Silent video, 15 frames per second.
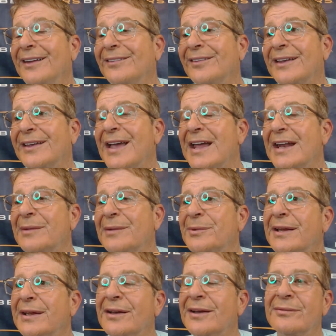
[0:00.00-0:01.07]
look at him and I
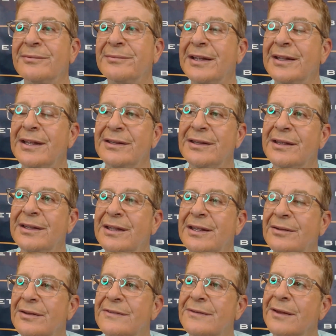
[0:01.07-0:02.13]
go, man, he
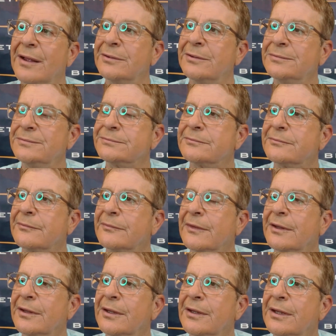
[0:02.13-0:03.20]
looks slow.
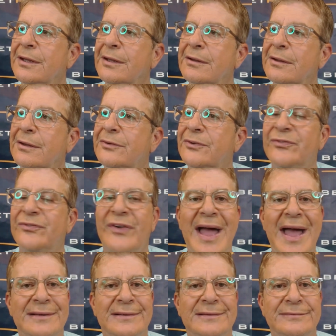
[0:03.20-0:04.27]
He looks
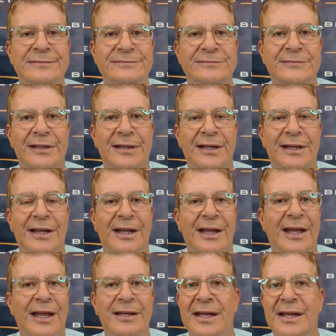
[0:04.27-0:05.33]
fat,
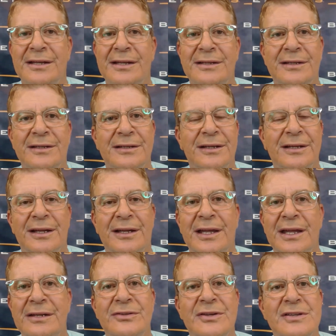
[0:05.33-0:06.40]
and yet
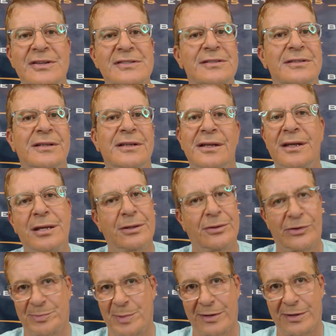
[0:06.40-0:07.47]
he just
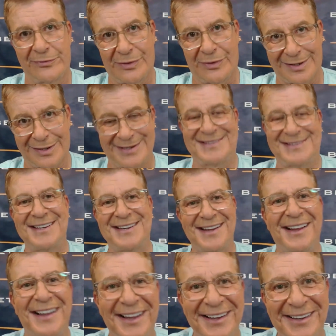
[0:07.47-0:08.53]
kills
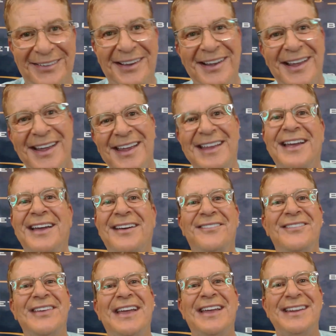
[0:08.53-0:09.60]
motherfuckers. I
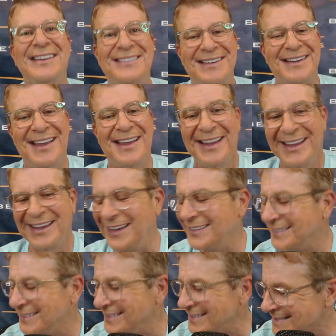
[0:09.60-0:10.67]
mean, he
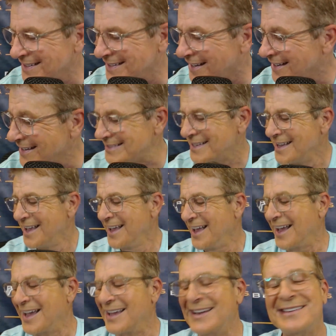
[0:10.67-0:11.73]
just does,
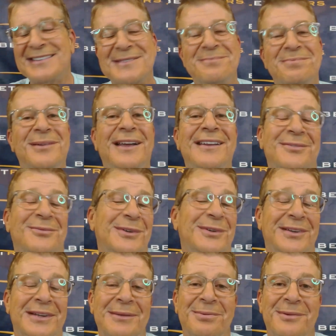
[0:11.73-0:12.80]
and it's
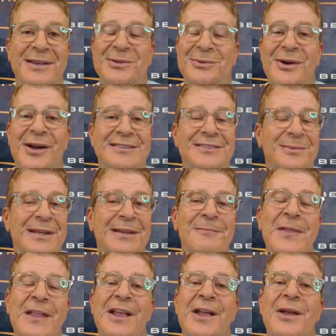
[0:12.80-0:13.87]
really a pleasure to watch. I mean,
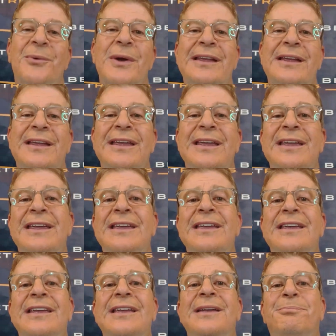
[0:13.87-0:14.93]
when
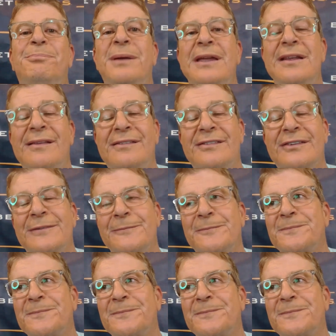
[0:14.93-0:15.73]
he beats